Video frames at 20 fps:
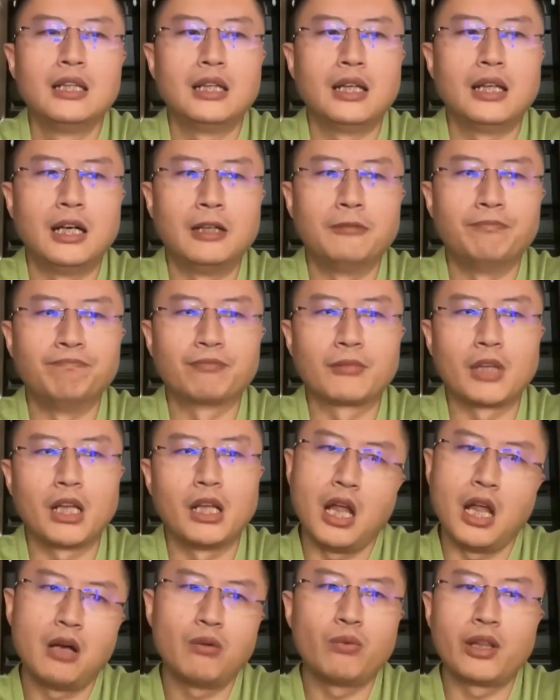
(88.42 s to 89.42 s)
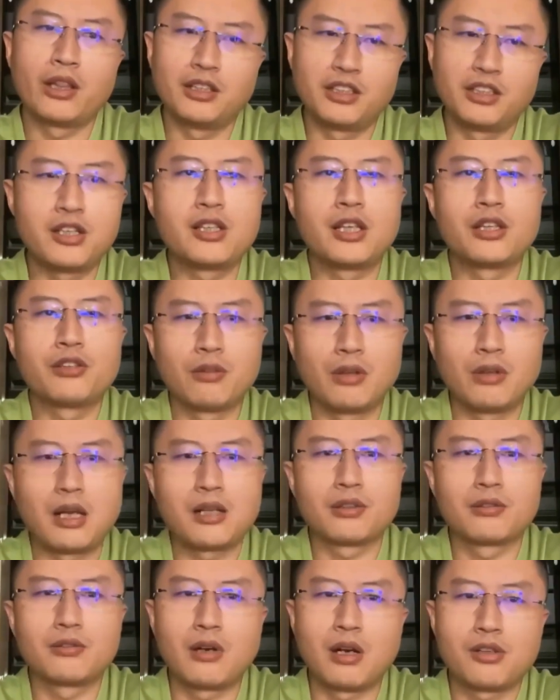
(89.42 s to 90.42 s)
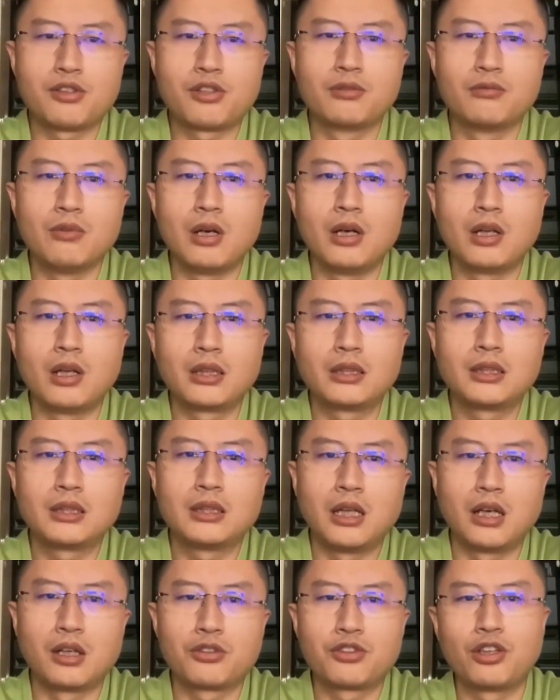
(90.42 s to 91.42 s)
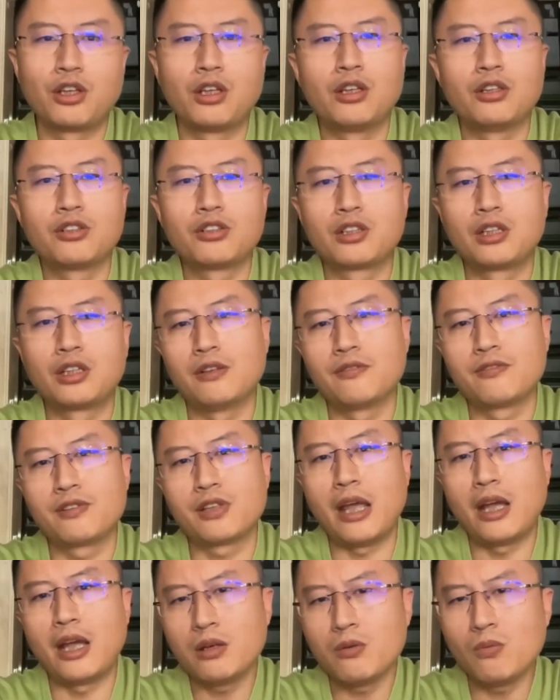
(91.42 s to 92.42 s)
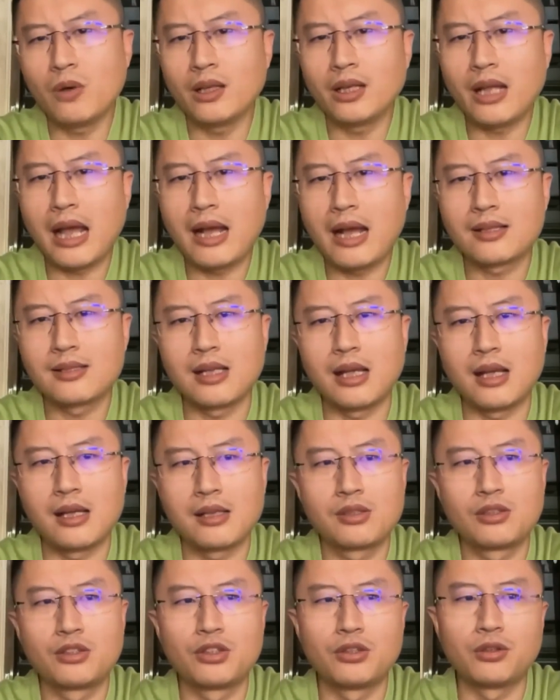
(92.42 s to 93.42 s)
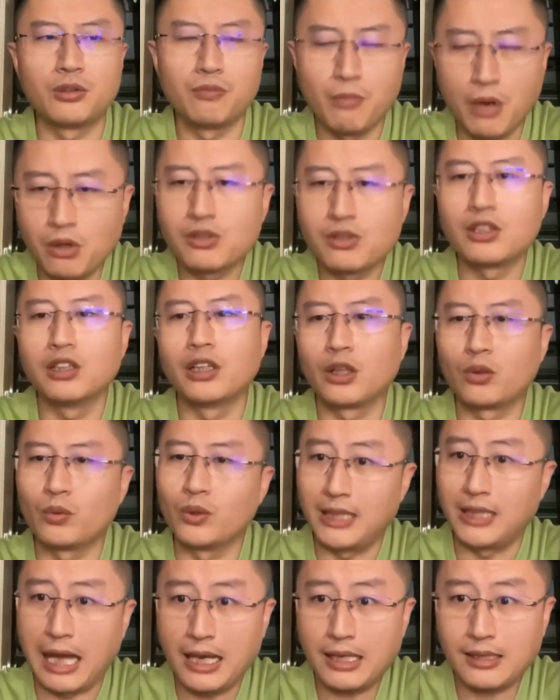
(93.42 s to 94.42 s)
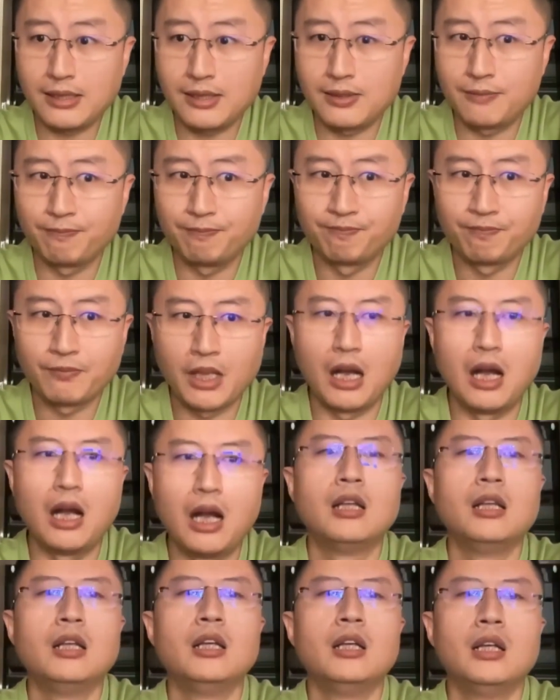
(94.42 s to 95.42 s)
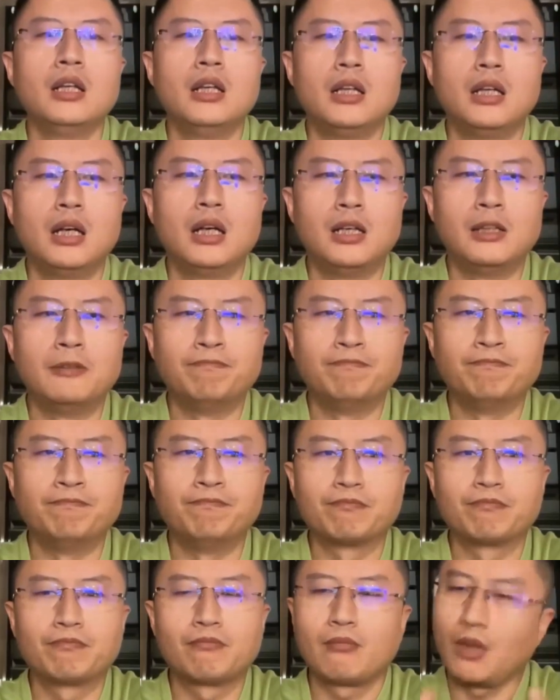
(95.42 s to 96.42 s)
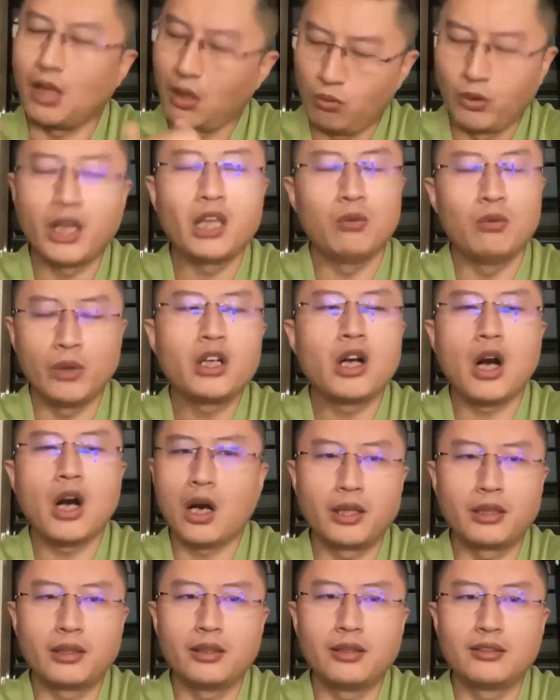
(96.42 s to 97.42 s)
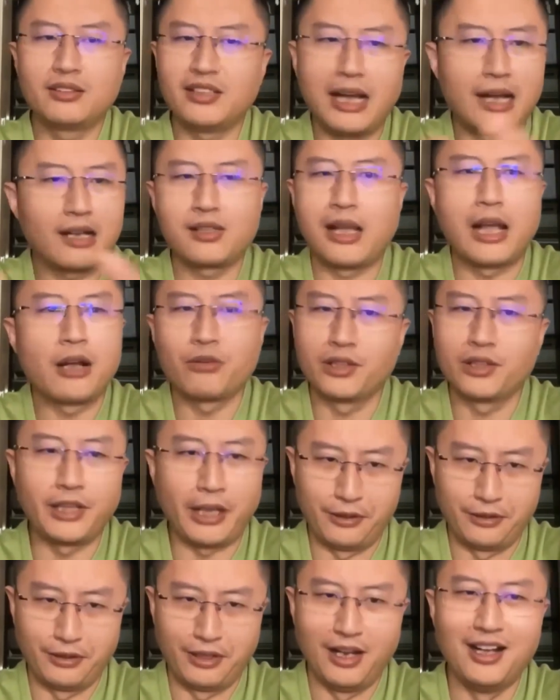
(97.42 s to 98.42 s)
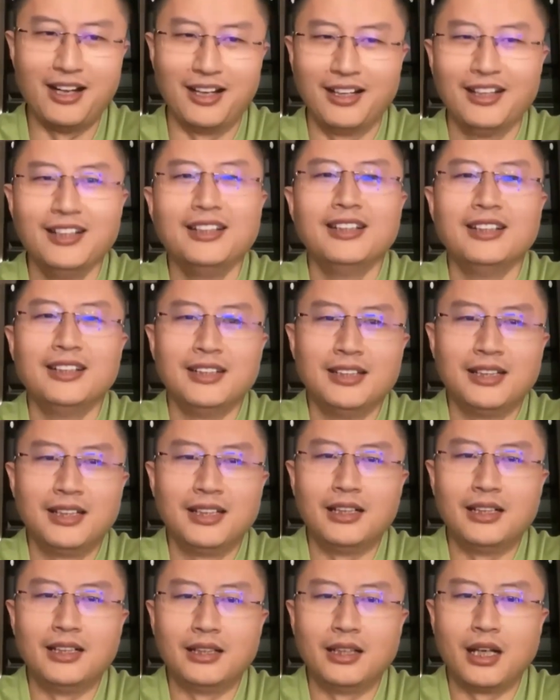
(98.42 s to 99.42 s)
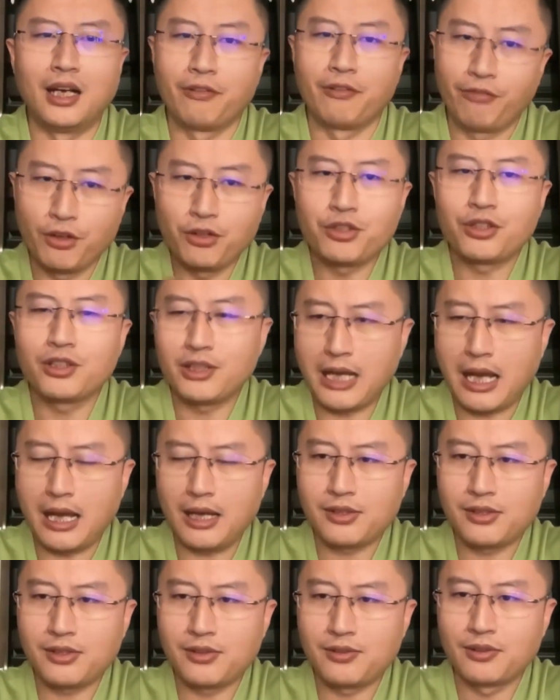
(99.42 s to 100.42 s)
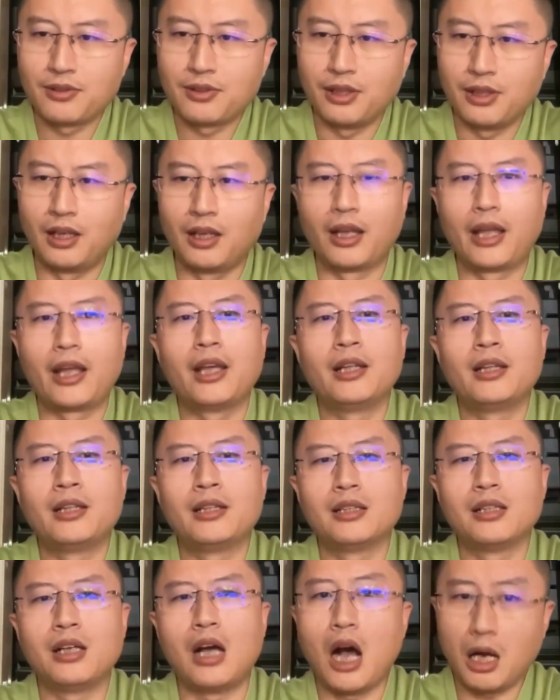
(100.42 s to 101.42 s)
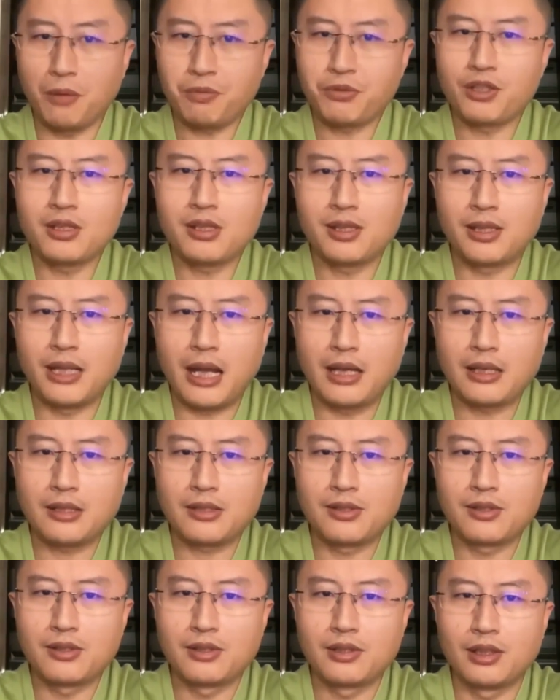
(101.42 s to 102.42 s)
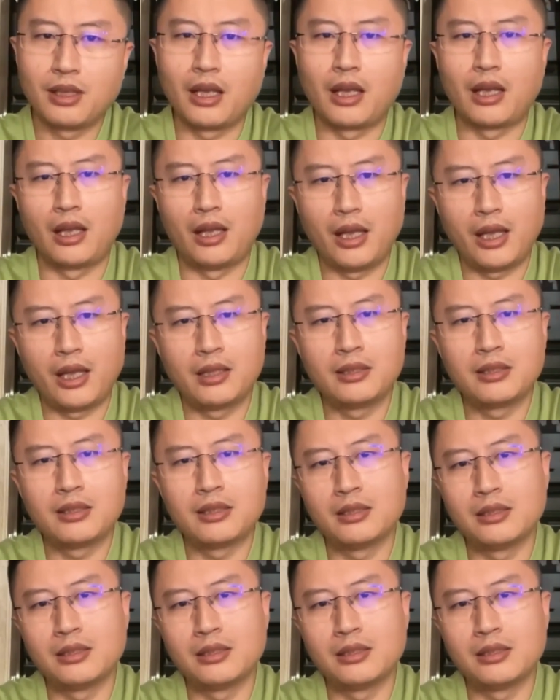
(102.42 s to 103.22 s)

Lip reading: Along with the decentralized cross-chain wallet, Chainge gives anyone access to the most liquid DEX. We call it DEX aggregator, a future DEX and options DEX, and